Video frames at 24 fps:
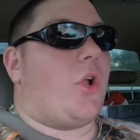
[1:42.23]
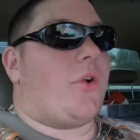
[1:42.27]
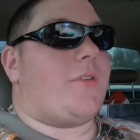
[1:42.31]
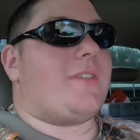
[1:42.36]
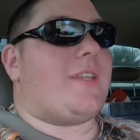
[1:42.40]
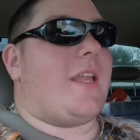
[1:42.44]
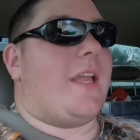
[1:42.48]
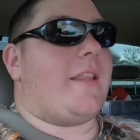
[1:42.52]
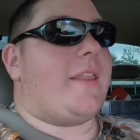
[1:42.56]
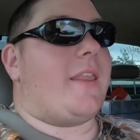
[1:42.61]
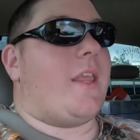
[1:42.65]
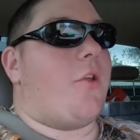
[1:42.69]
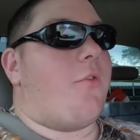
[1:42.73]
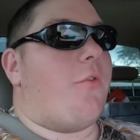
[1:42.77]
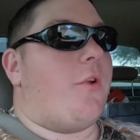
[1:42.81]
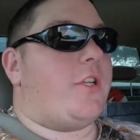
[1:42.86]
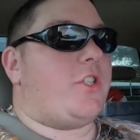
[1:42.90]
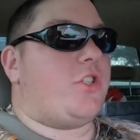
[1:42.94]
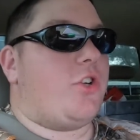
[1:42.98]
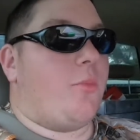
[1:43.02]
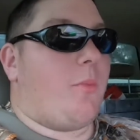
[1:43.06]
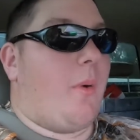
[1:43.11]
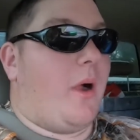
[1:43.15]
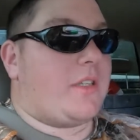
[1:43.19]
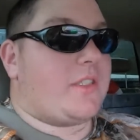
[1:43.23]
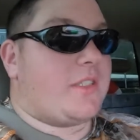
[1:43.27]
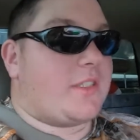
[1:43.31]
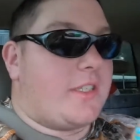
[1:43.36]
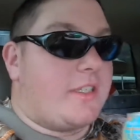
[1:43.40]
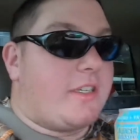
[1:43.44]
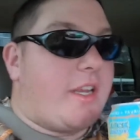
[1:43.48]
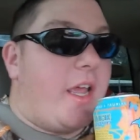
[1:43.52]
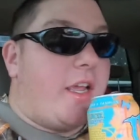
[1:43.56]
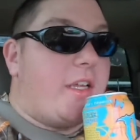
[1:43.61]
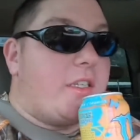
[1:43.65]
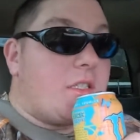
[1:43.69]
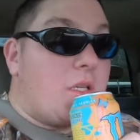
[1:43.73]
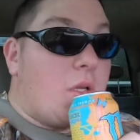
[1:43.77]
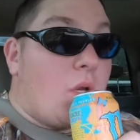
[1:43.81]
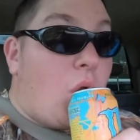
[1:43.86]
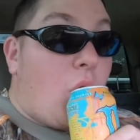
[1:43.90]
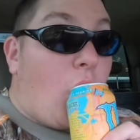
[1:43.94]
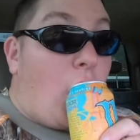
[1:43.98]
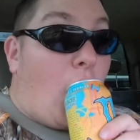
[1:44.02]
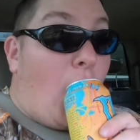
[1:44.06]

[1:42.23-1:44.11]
So it's like the original monster taste.